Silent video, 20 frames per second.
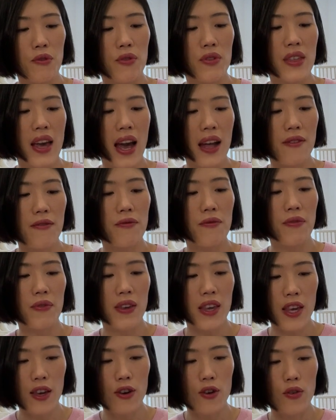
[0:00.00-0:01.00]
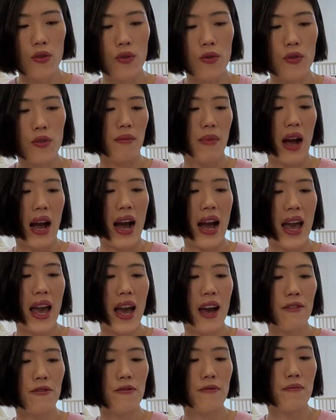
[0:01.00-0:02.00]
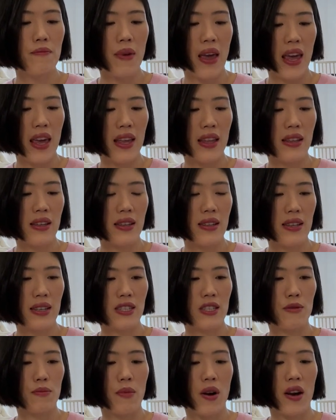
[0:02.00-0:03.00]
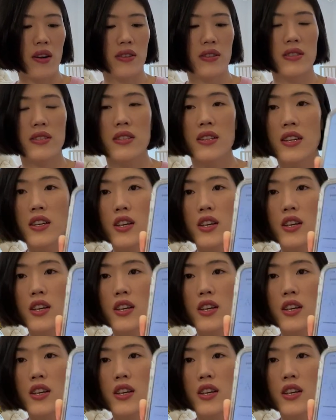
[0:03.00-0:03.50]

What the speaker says: that view, I have made this month